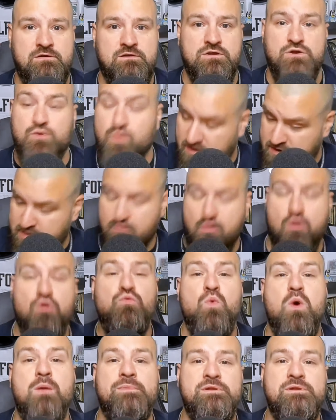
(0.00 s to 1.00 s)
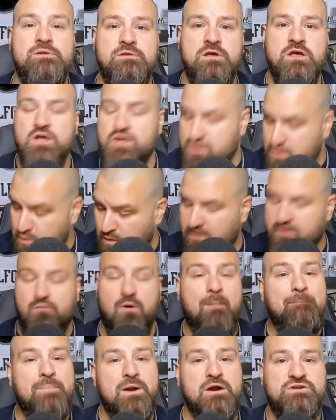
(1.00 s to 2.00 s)
You are your own woman. You are your
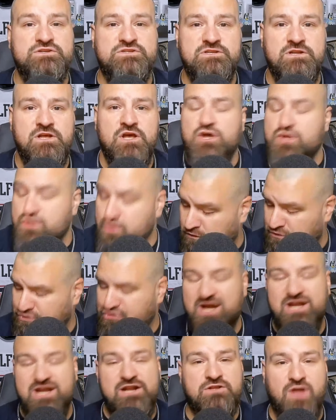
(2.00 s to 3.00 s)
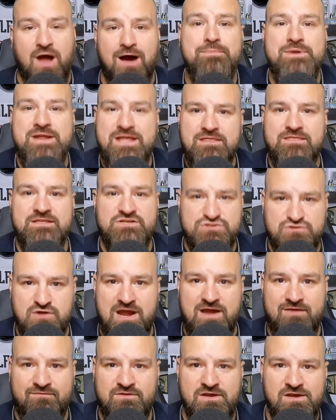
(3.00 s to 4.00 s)
own person. You are trying to dominate this
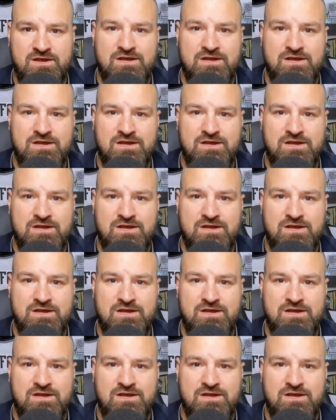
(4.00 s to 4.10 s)
draft.